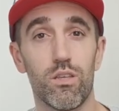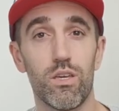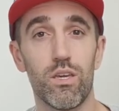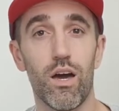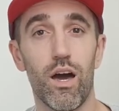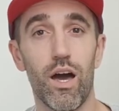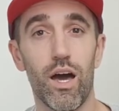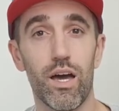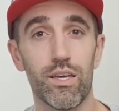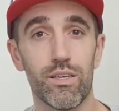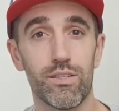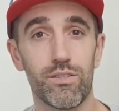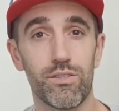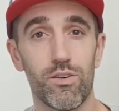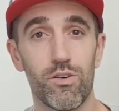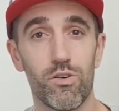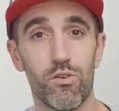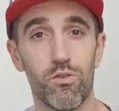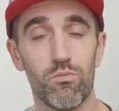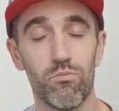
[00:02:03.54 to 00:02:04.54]
the
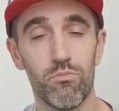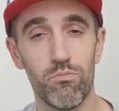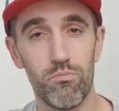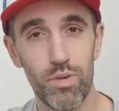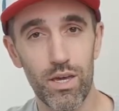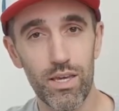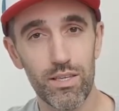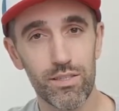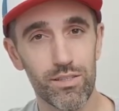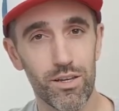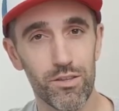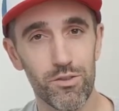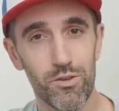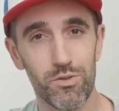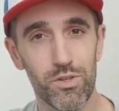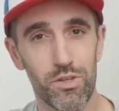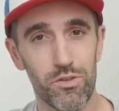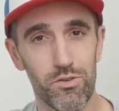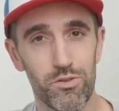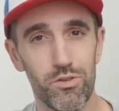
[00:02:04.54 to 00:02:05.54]
ISO based on
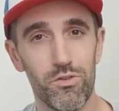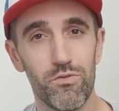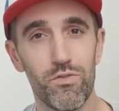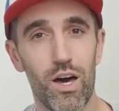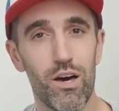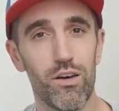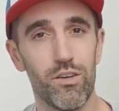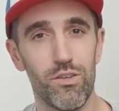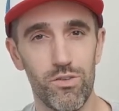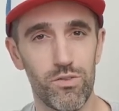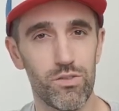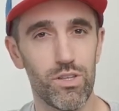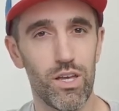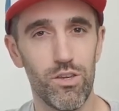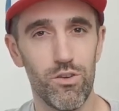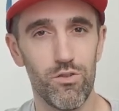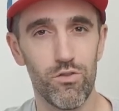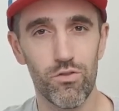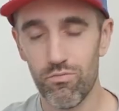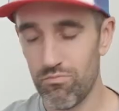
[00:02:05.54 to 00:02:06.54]
those other two values
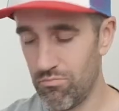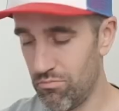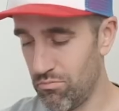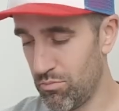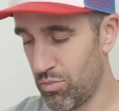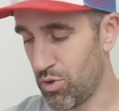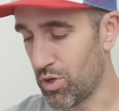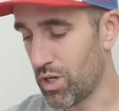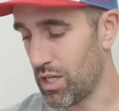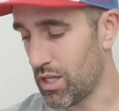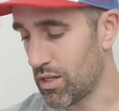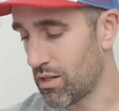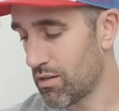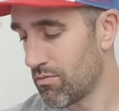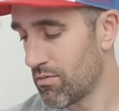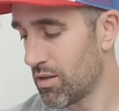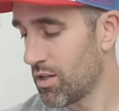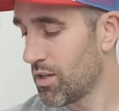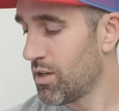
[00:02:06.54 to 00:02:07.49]
that you've put in.